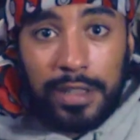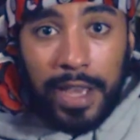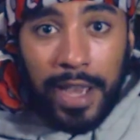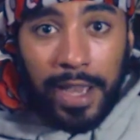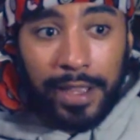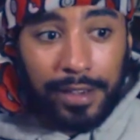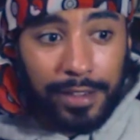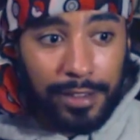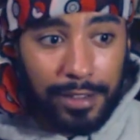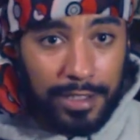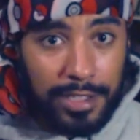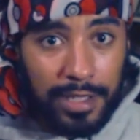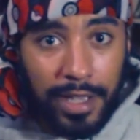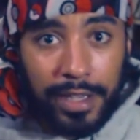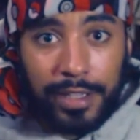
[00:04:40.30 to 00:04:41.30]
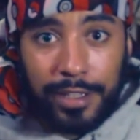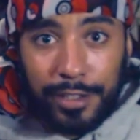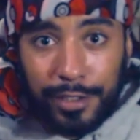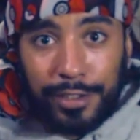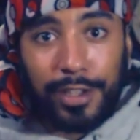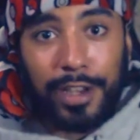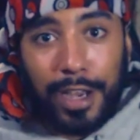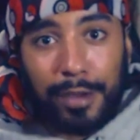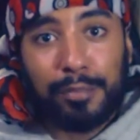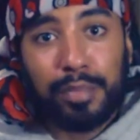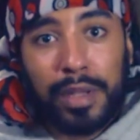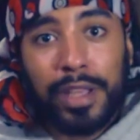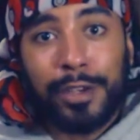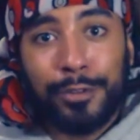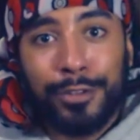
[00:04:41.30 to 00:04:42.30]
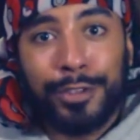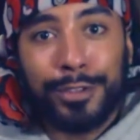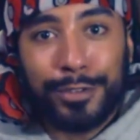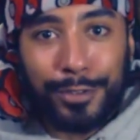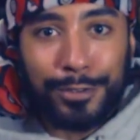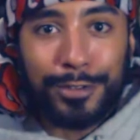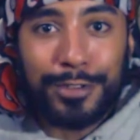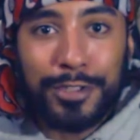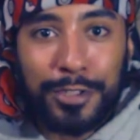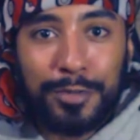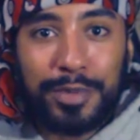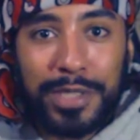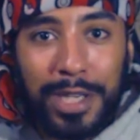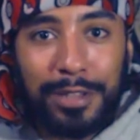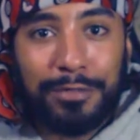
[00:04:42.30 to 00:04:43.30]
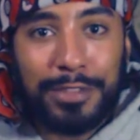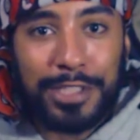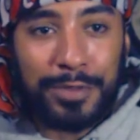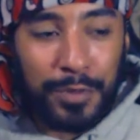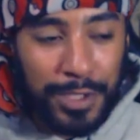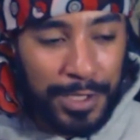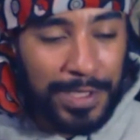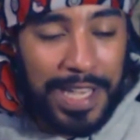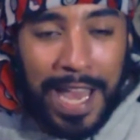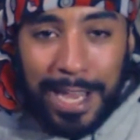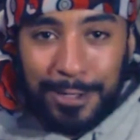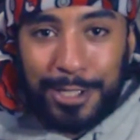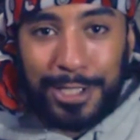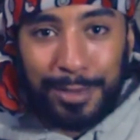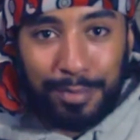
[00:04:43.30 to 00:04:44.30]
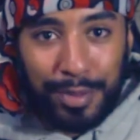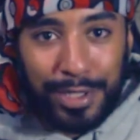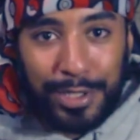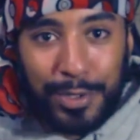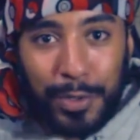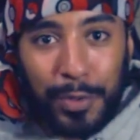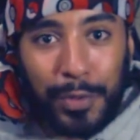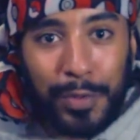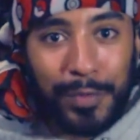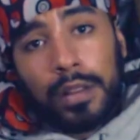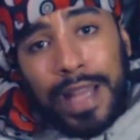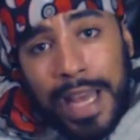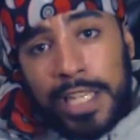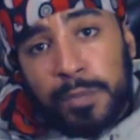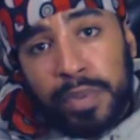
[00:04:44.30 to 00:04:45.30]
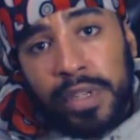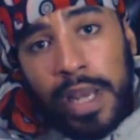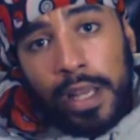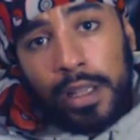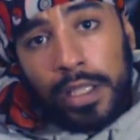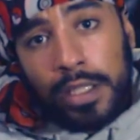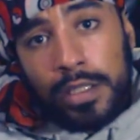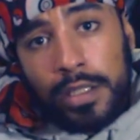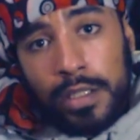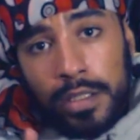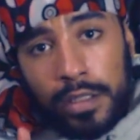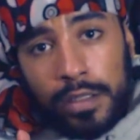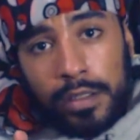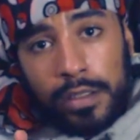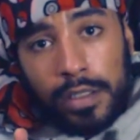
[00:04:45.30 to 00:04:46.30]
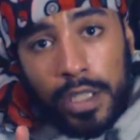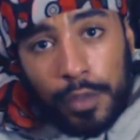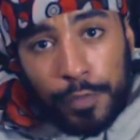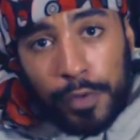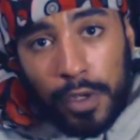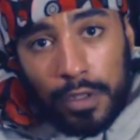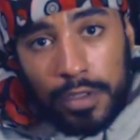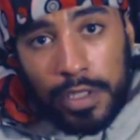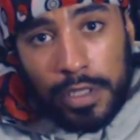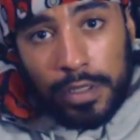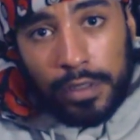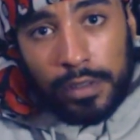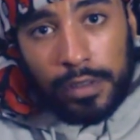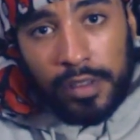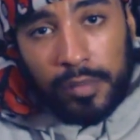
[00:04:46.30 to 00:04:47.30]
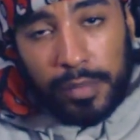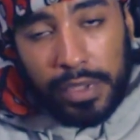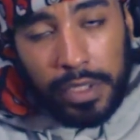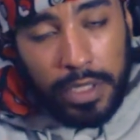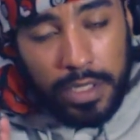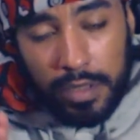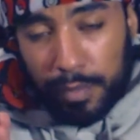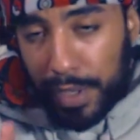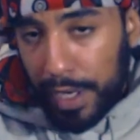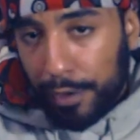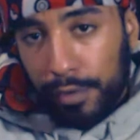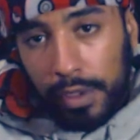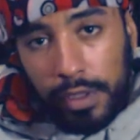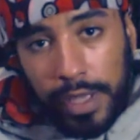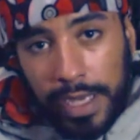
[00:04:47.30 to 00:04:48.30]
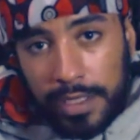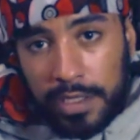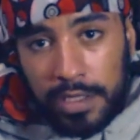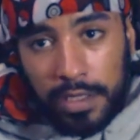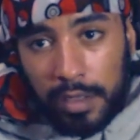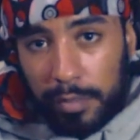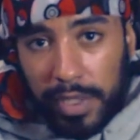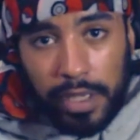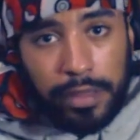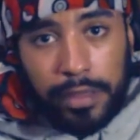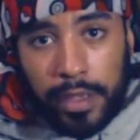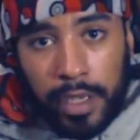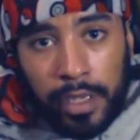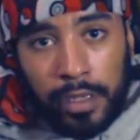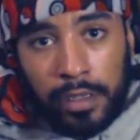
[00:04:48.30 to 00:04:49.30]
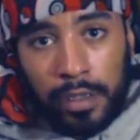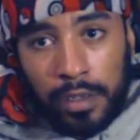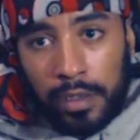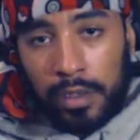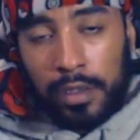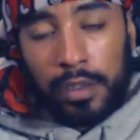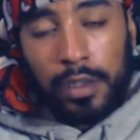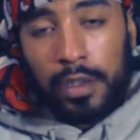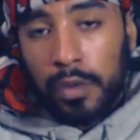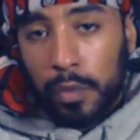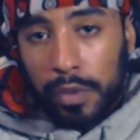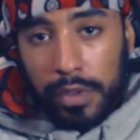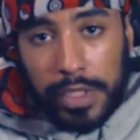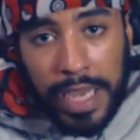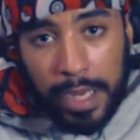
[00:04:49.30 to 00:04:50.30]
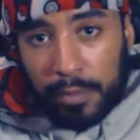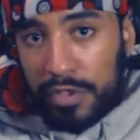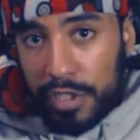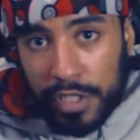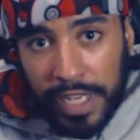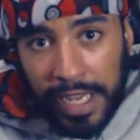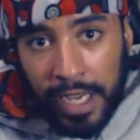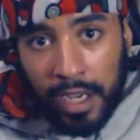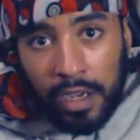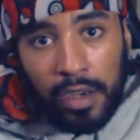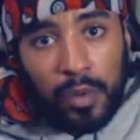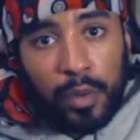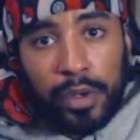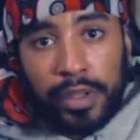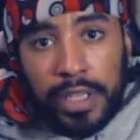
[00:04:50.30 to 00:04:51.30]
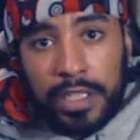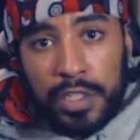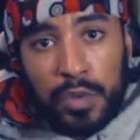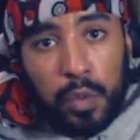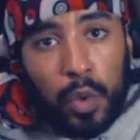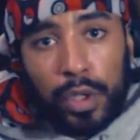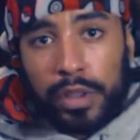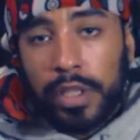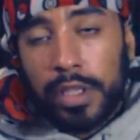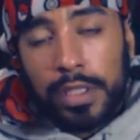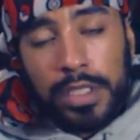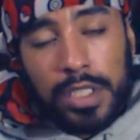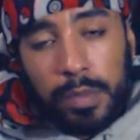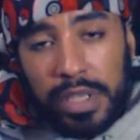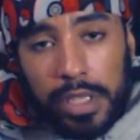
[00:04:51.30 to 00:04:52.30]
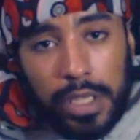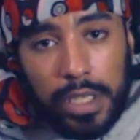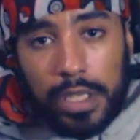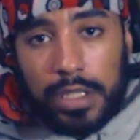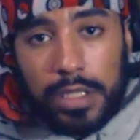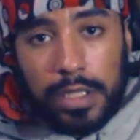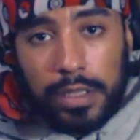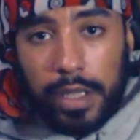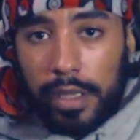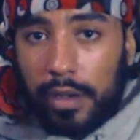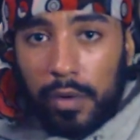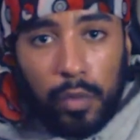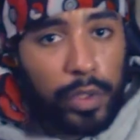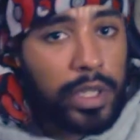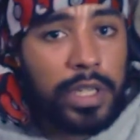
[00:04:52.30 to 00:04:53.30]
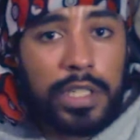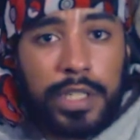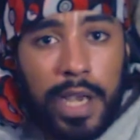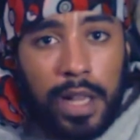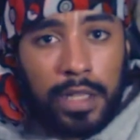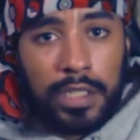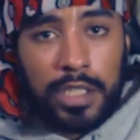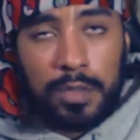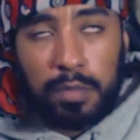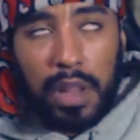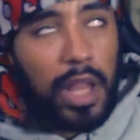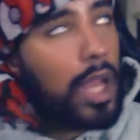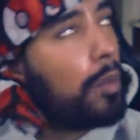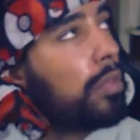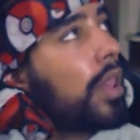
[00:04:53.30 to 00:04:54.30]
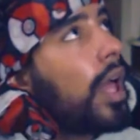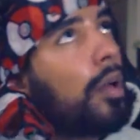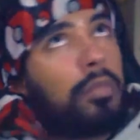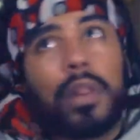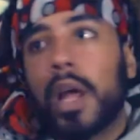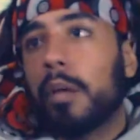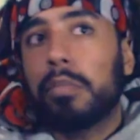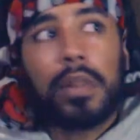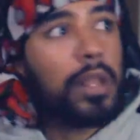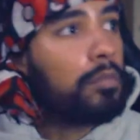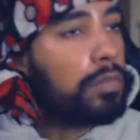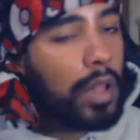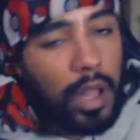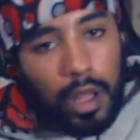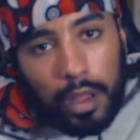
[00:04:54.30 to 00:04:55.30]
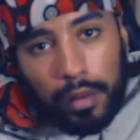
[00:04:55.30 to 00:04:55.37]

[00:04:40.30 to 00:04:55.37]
that it looks like I'm playing on a tube television, which is actually pretty cool. Last but not least, difficulty, because apparently that's a big thing with gamers now, where they just want things to be easy. They don't want any challenges. Blah blah blah blah blah.